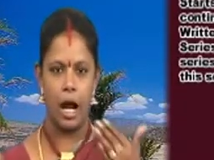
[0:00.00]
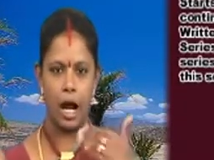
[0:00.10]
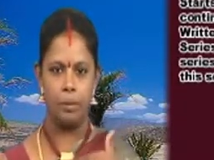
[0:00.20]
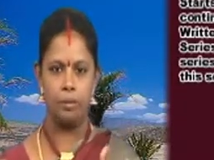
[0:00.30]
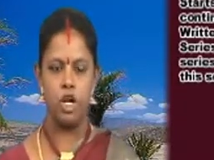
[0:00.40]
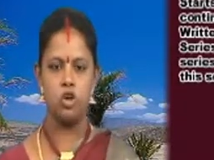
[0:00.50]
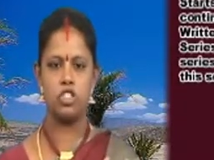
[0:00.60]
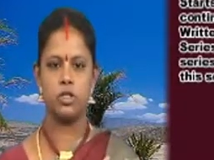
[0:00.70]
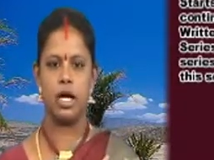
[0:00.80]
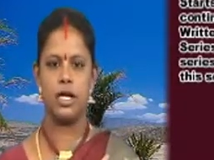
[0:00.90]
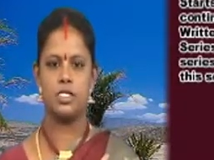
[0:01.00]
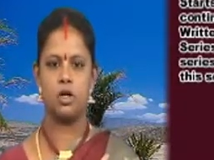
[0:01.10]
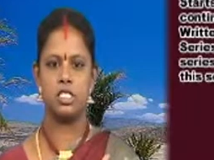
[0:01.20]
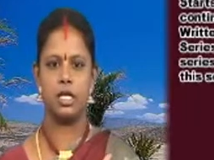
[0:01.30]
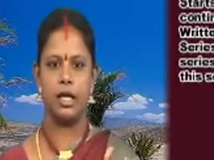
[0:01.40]
and below to the
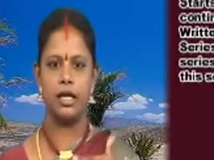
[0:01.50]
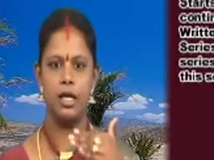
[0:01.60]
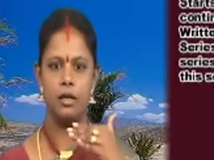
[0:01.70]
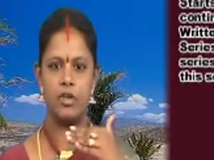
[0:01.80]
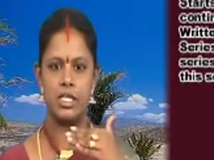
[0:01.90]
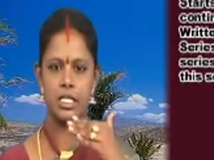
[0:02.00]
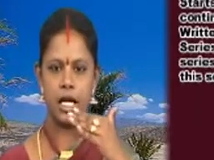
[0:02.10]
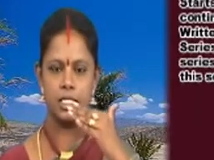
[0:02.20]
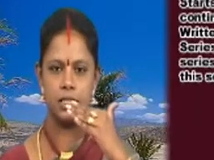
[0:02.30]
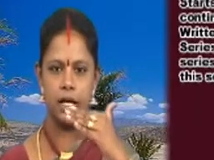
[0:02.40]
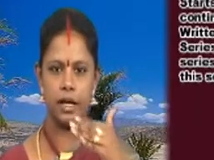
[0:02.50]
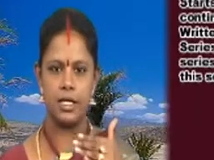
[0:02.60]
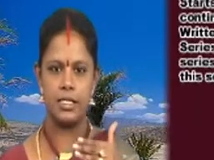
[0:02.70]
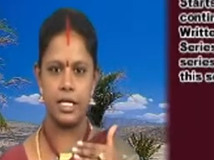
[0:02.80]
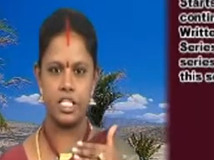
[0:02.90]
horizontal line we are starting the
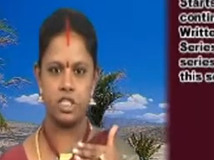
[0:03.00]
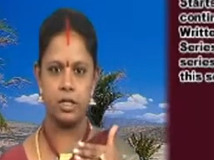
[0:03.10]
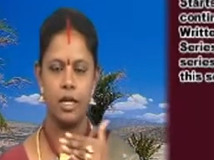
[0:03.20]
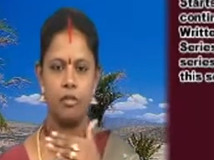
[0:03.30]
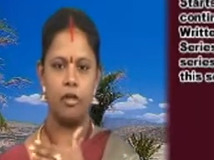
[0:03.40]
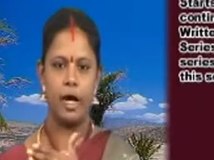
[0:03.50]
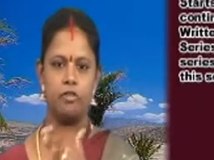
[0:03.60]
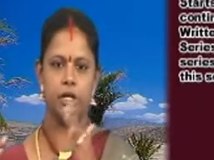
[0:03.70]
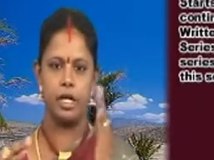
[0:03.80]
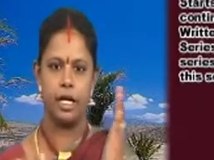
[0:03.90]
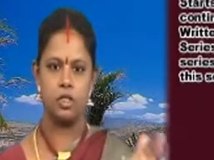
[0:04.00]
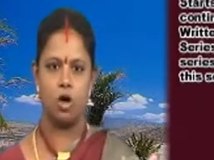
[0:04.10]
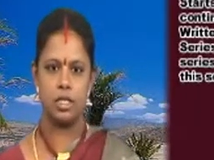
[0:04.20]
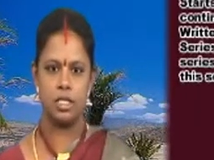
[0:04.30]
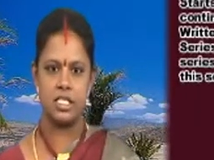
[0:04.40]
heading section where we write the
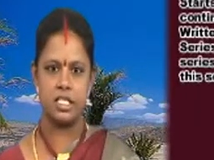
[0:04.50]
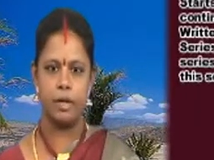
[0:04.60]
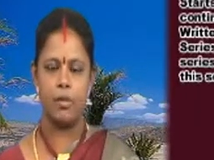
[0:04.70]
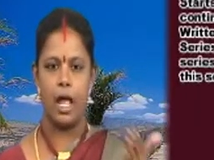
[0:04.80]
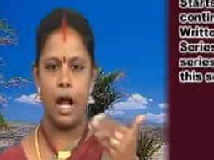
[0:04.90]
author's name,